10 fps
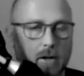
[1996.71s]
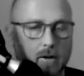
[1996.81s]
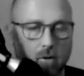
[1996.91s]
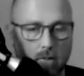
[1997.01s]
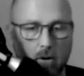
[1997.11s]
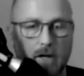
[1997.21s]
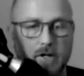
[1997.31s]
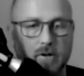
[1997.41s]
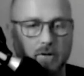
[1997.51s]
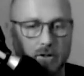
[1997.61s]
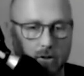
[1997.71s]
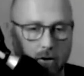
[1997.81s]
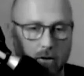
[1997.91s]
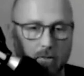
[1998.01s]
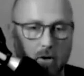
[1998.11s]
corporation or a
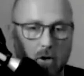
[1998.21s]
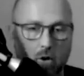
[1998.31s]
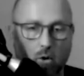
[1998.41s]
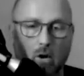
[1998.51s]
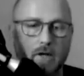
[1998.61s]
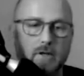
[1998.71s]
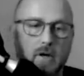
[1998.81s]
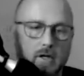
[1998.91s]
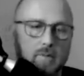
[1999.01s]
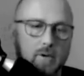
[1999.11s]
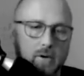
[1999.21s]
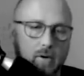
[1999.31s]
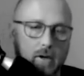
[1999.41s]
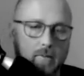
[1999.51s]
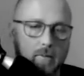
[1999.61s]
startup or as an entrepreneur.